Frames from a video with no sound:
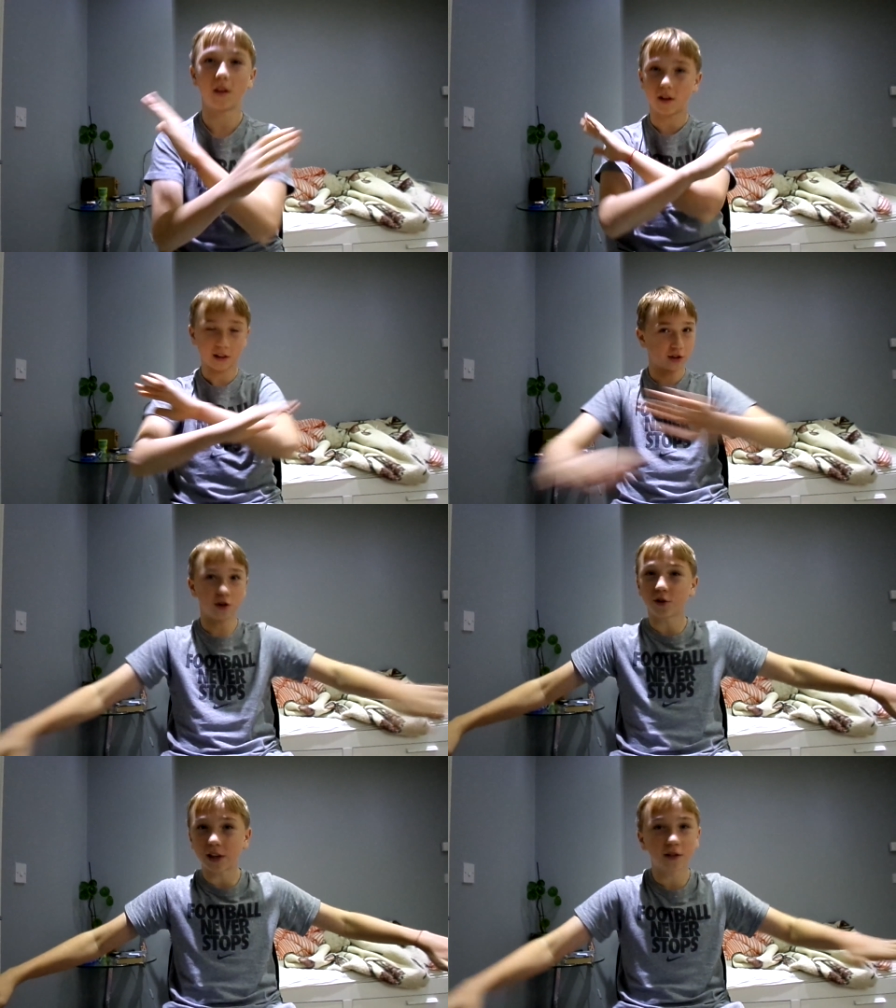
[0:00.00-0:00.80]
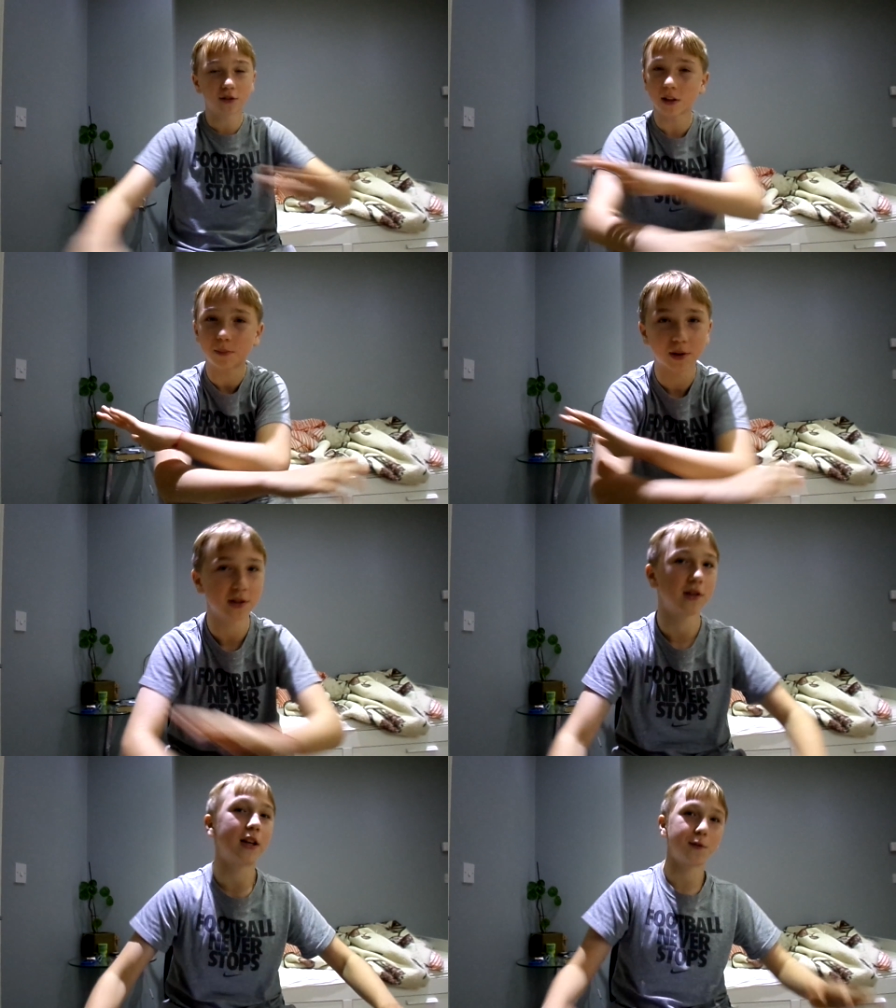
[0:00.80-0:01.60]
it's nothing, nothing
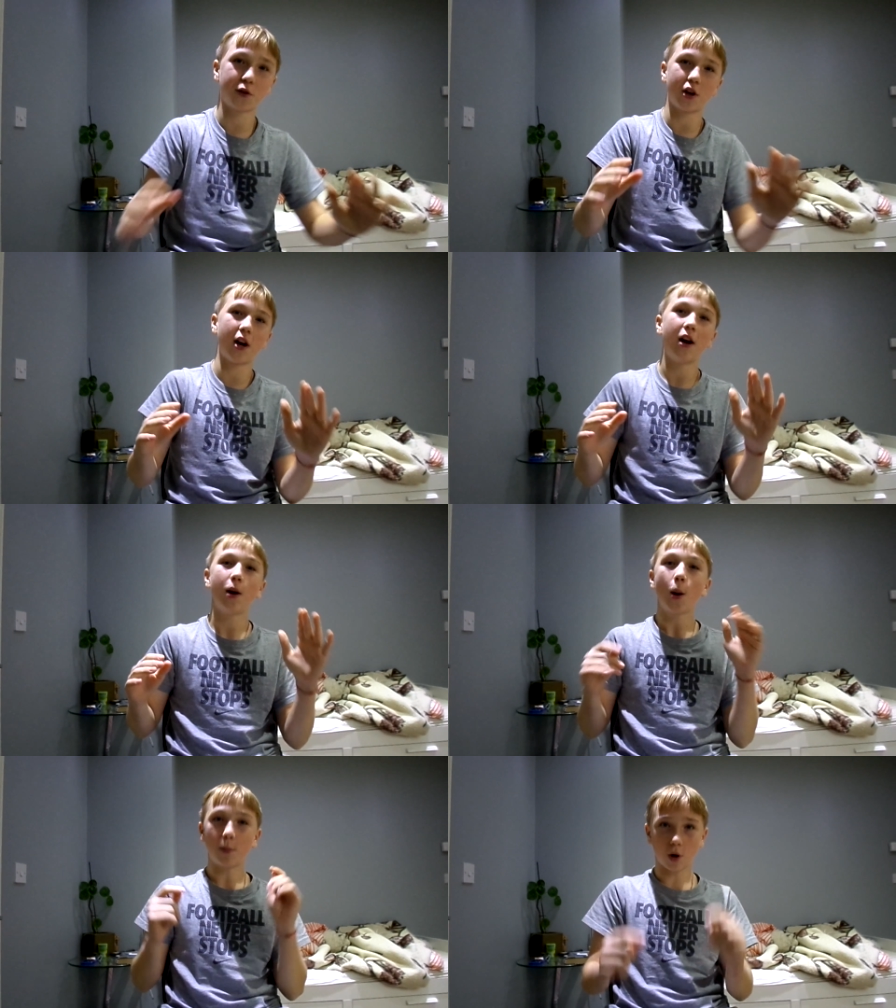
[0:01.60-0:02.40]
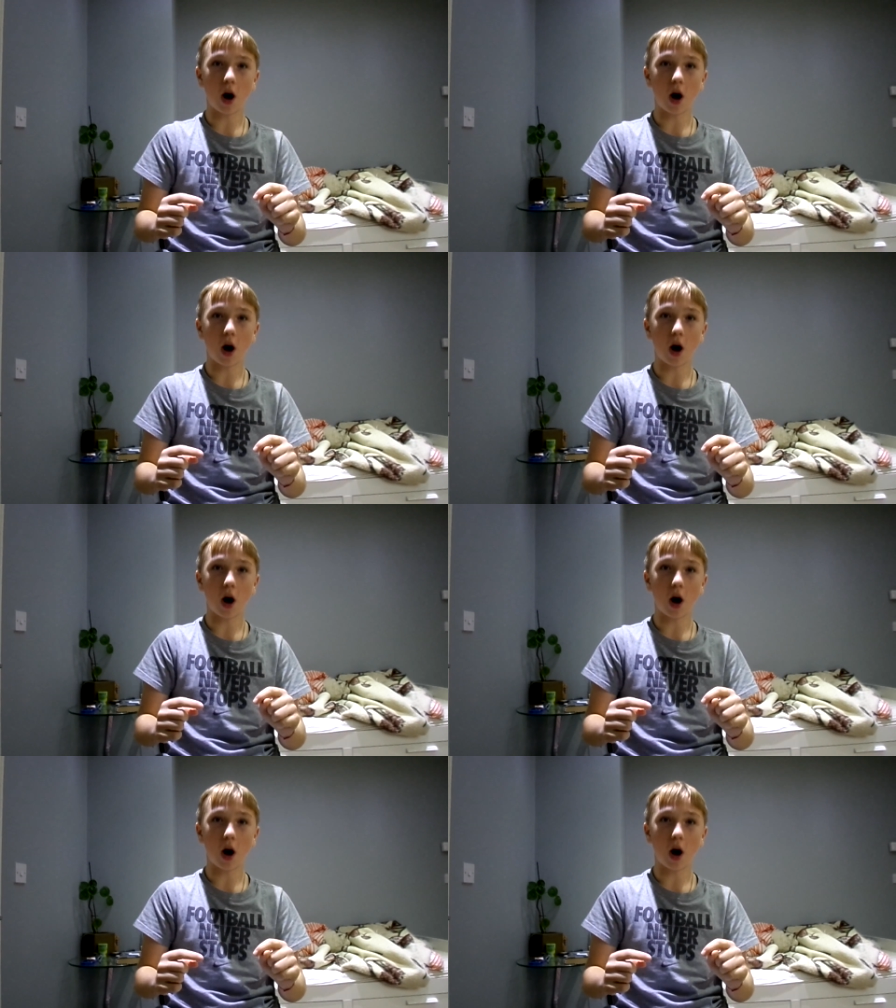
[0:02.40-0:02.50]
personal, that's for sure. But